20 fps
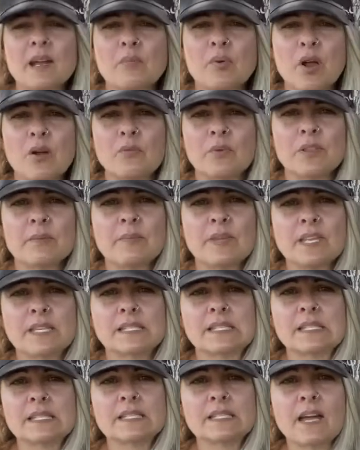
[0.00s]
brought with me is
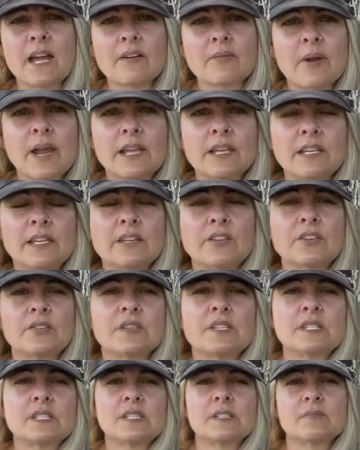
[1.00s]
this guy right here.
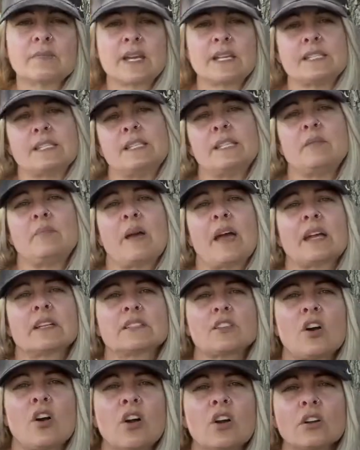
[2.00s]
This is my Z-Pax
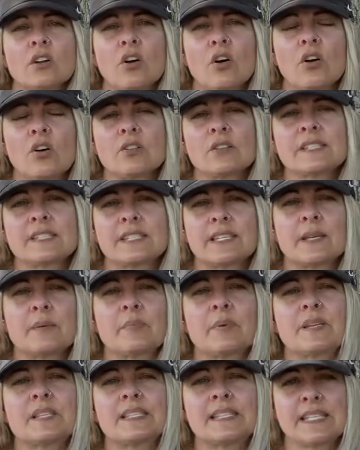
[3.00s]
Arc Hall Zip
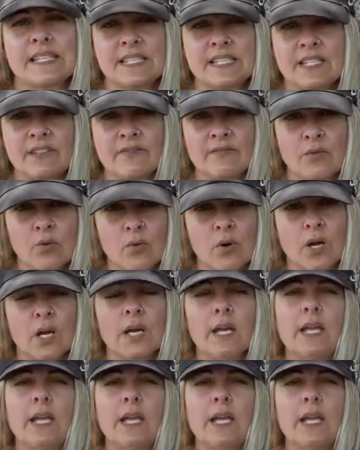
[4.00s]
64.